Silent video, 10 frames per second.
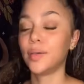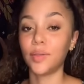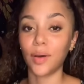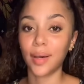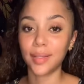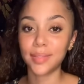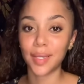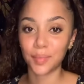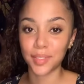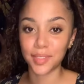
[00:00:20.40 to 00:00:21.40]
Y'all, I had to
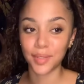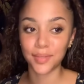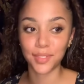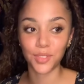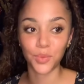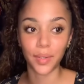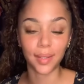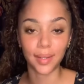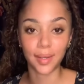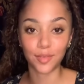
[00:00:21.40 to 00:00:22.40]
get myself
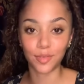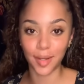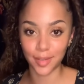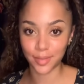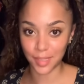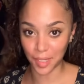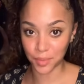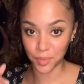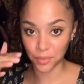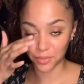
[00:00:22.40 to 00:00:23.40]
situated like five
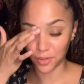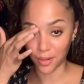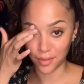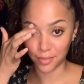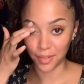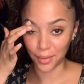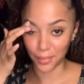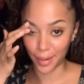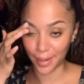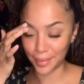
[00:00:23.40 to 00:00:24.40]
times before I felt
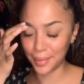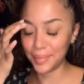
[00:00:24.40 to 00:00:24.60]
right.